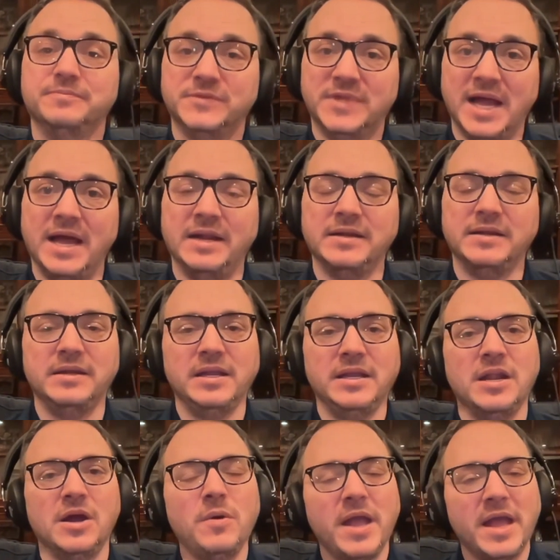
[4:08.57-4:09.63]
that,
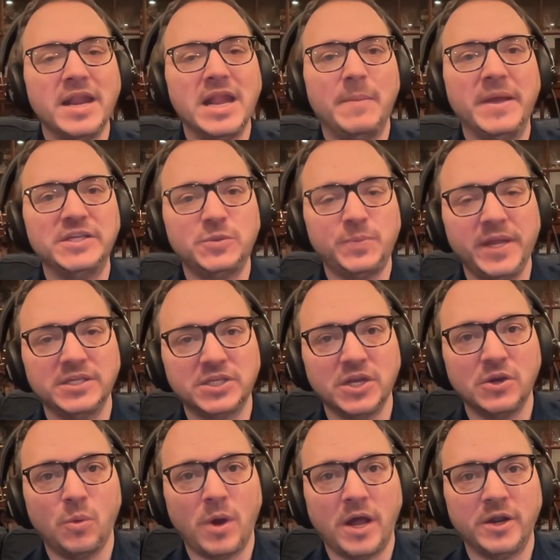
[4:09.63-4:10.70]
an MSP is going
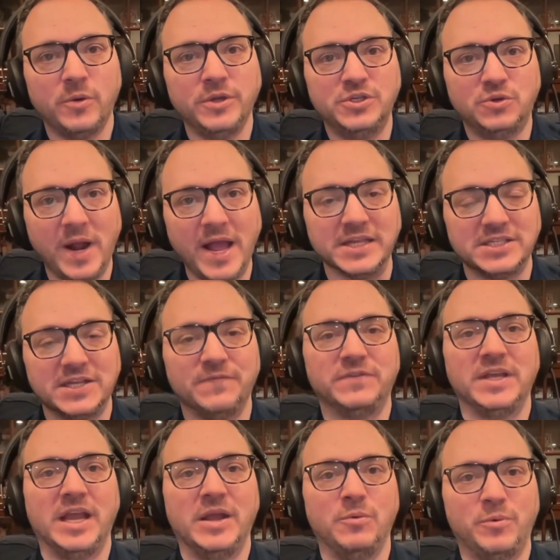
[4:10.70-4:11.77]
to want to address
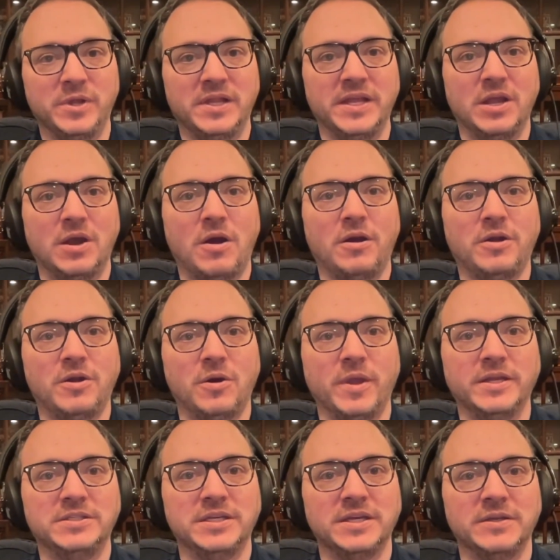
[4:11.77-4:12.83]
if they really are
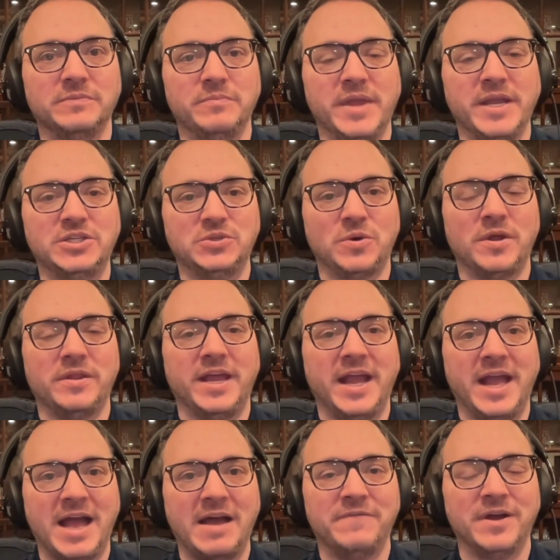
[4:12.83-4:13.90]
going to make sure they
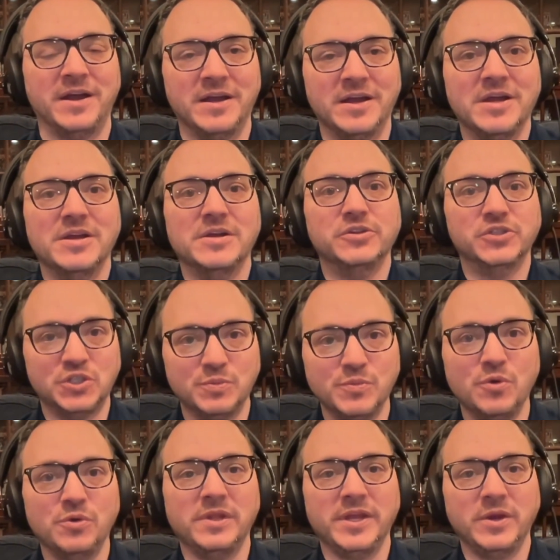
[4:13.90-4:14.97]
have a
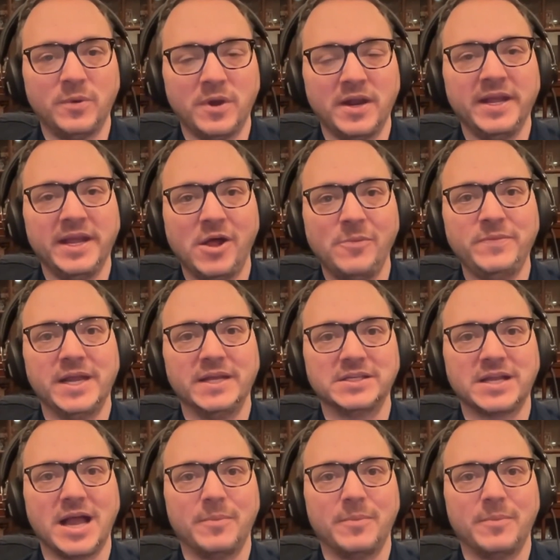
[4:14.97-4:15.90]
smoothly running help desk